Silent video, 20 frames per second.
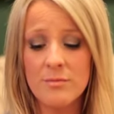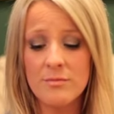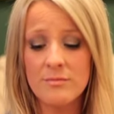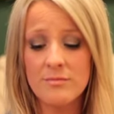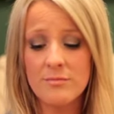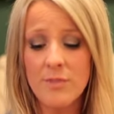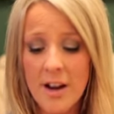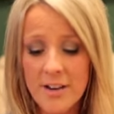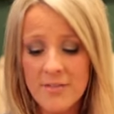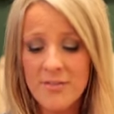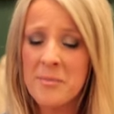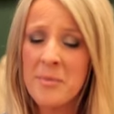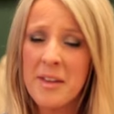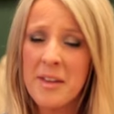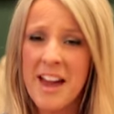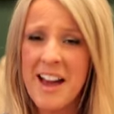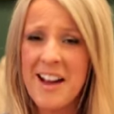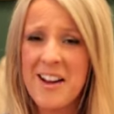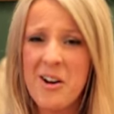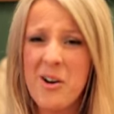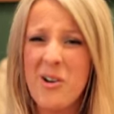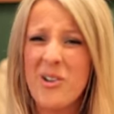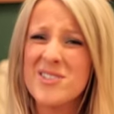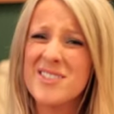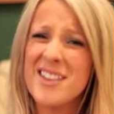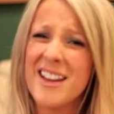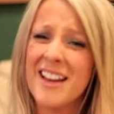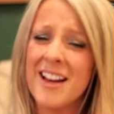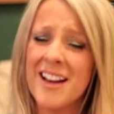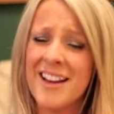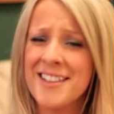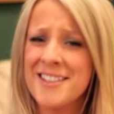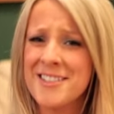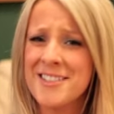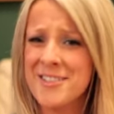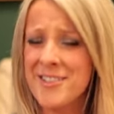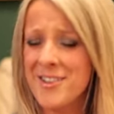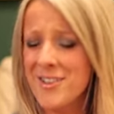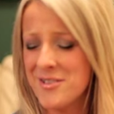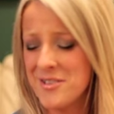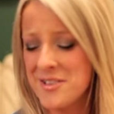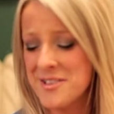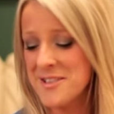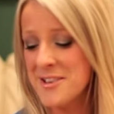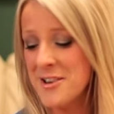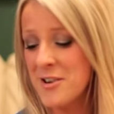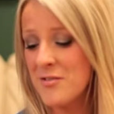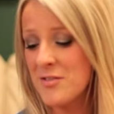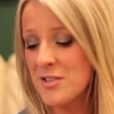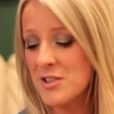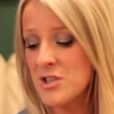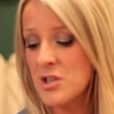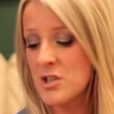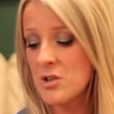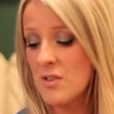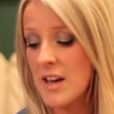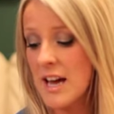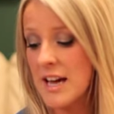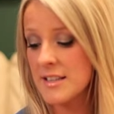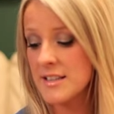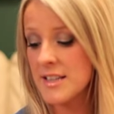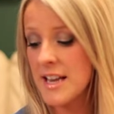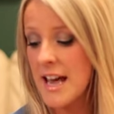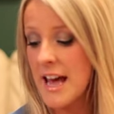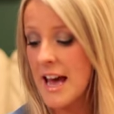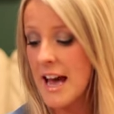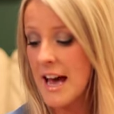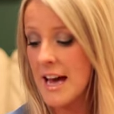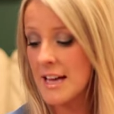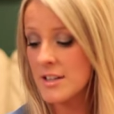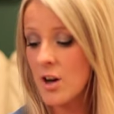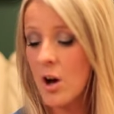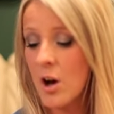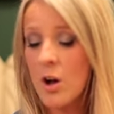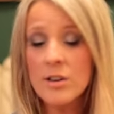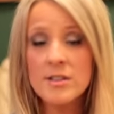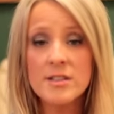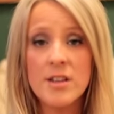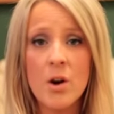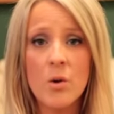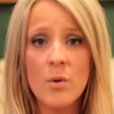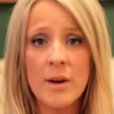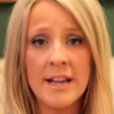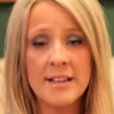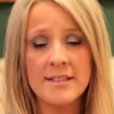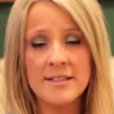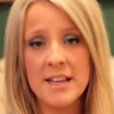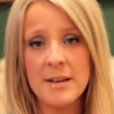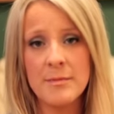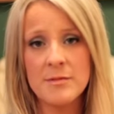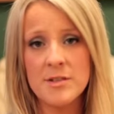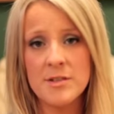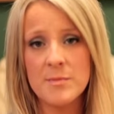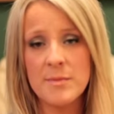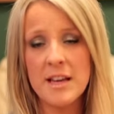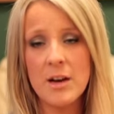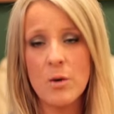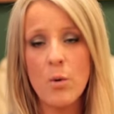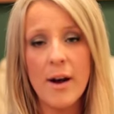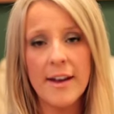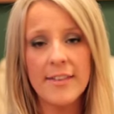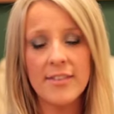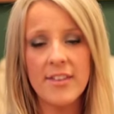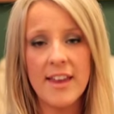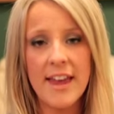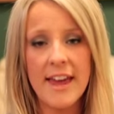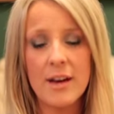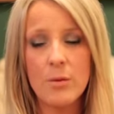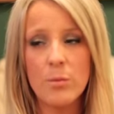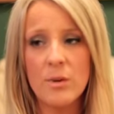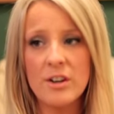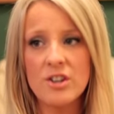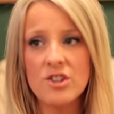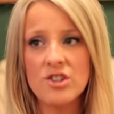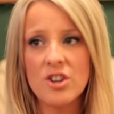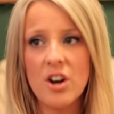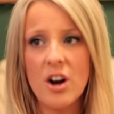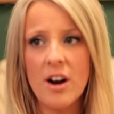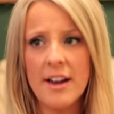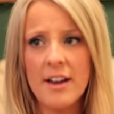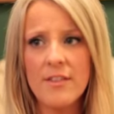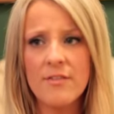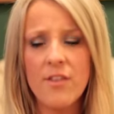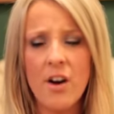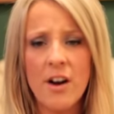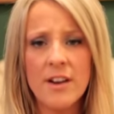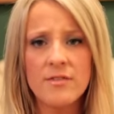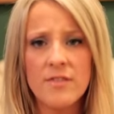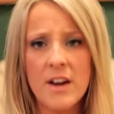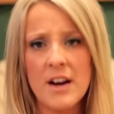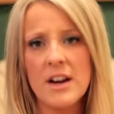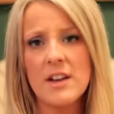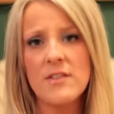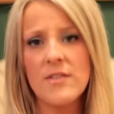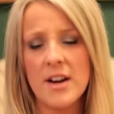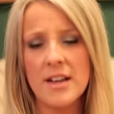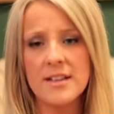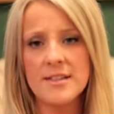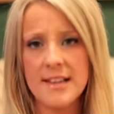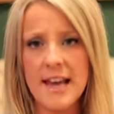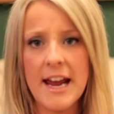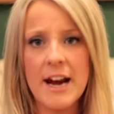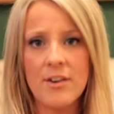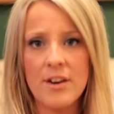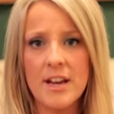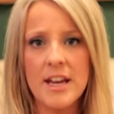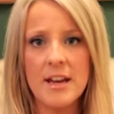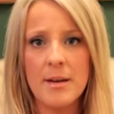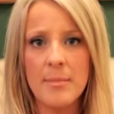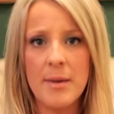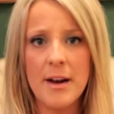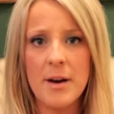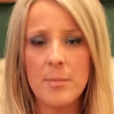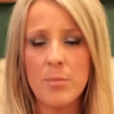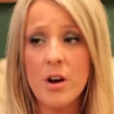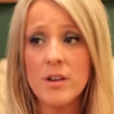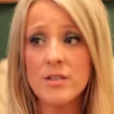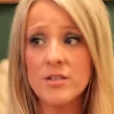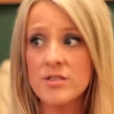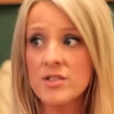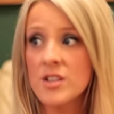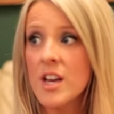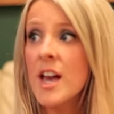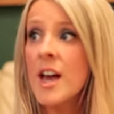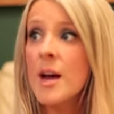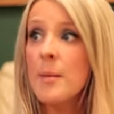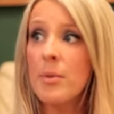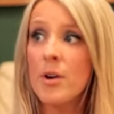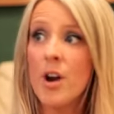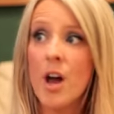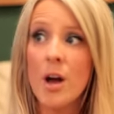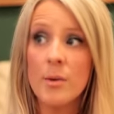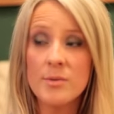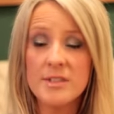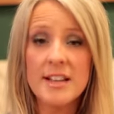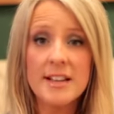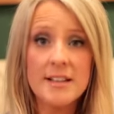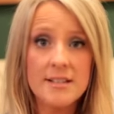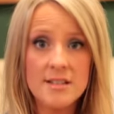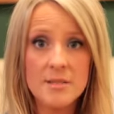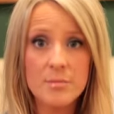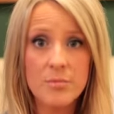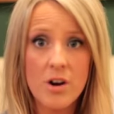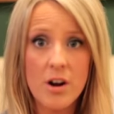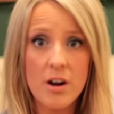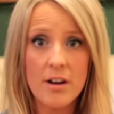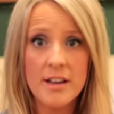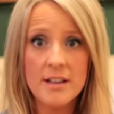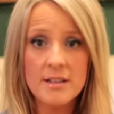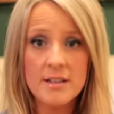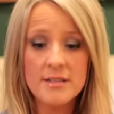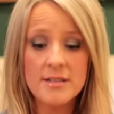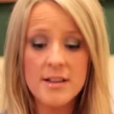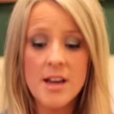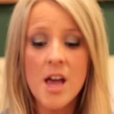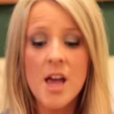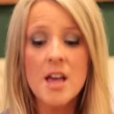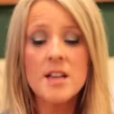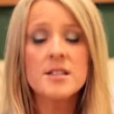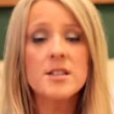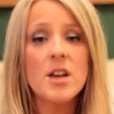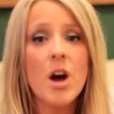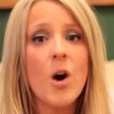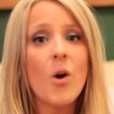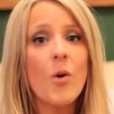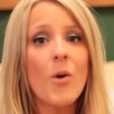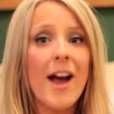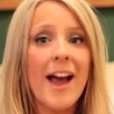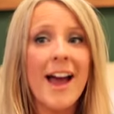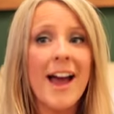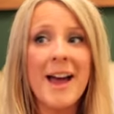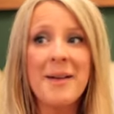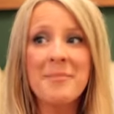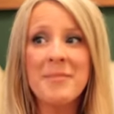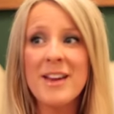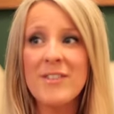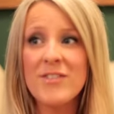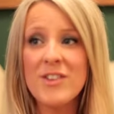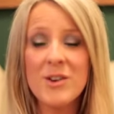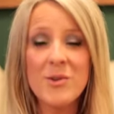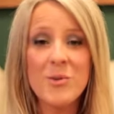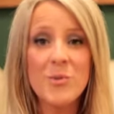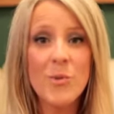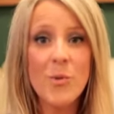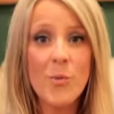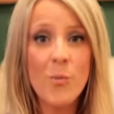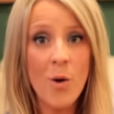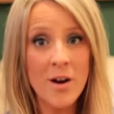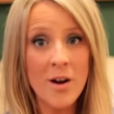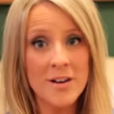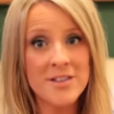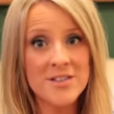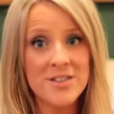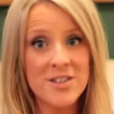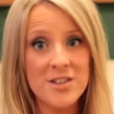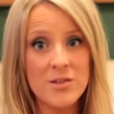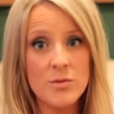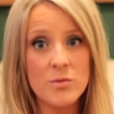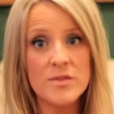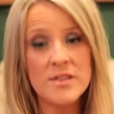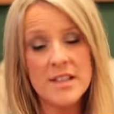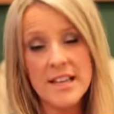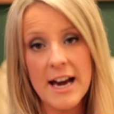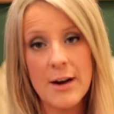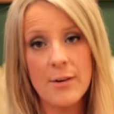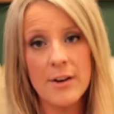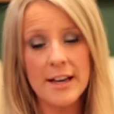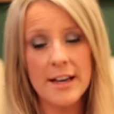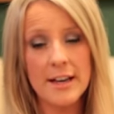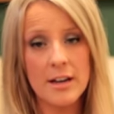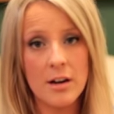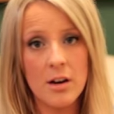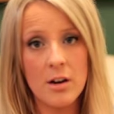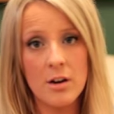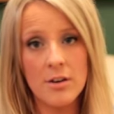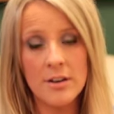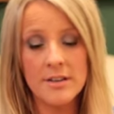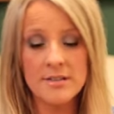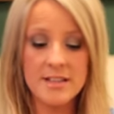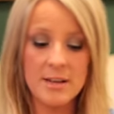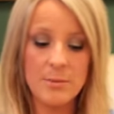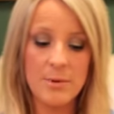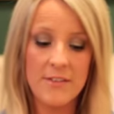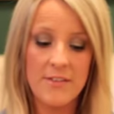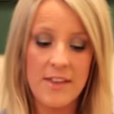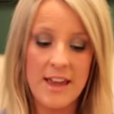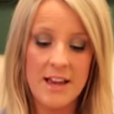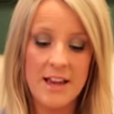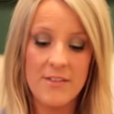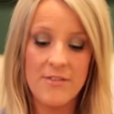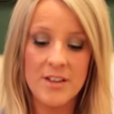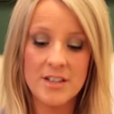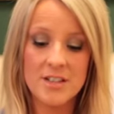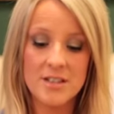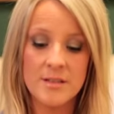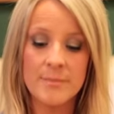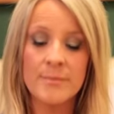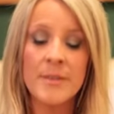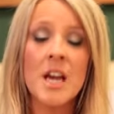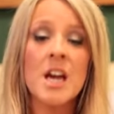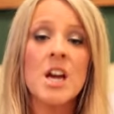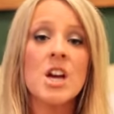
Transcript: right from the get-go I was like, I don't know if it'll do that. And also it seemed to be quite thick, which I find very, very scary about a product. But I was a little surprised. So if you want to see how I get on and see what I think of it,